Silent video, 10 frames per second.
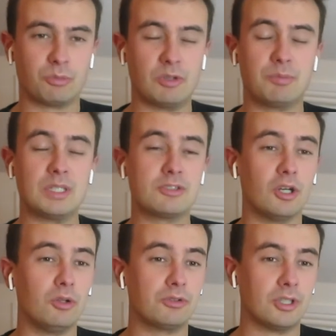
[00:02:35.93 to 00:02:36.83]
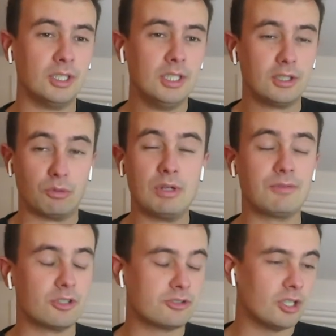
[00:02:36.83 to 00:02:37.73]
We've been told the
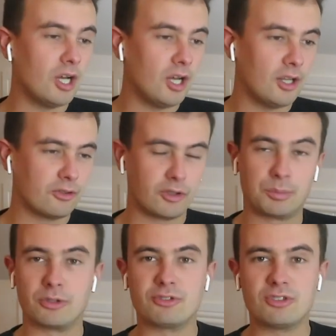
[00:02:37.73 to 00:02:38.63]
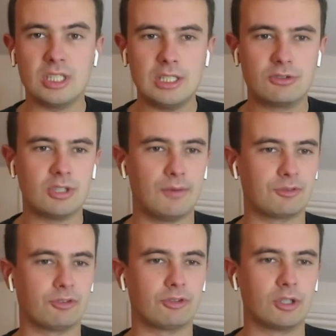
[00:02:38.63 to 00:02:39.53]
River Don or the Prestige
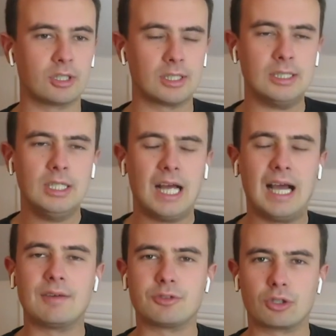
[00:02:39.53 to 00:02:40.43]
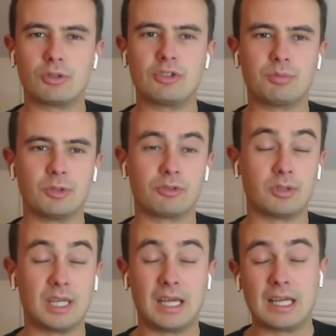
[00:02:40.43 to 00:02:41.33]
Novices Hurdle after Christmas
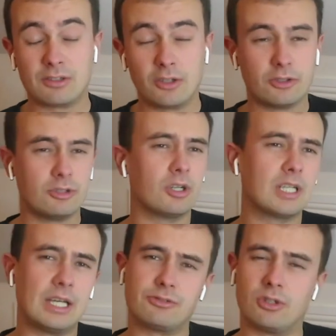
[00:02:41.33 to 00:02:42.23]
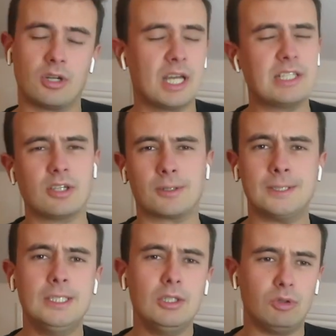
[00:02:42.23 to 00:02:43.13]
at either Doncaster or Haydock
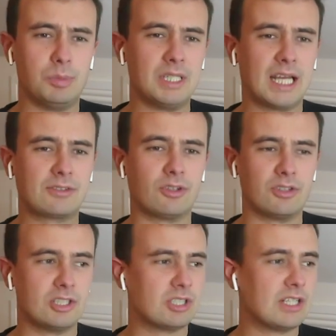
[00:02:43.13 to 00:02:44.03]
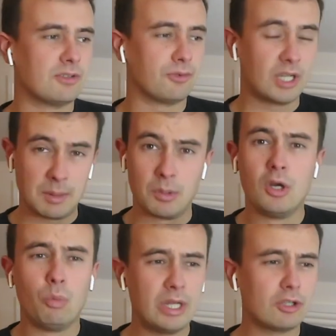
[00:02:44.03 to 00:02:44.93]
will be next on the agenda for him.
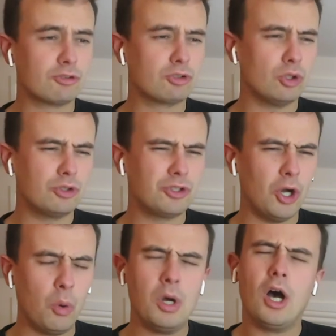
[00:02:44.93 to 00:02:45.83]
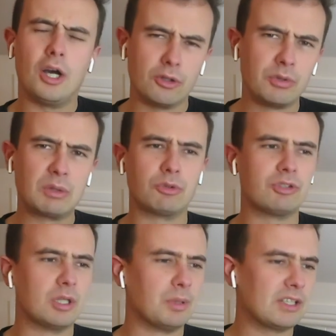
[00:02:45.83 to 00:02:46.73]
Winner's good though. I don't think we'll see
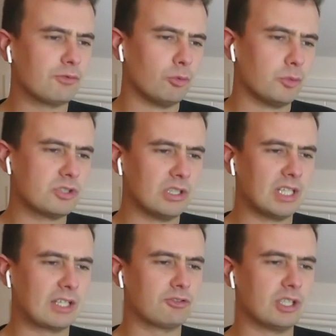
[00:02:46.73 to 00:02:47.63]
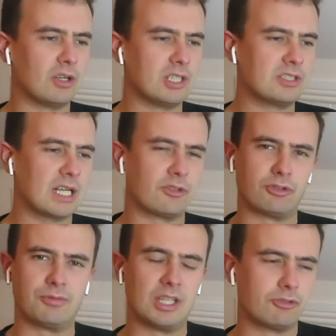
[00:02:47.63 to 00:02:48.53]
the best of him until next year and he tackles the
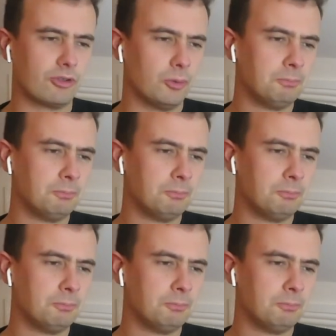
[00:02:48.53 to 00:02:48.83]
fence though.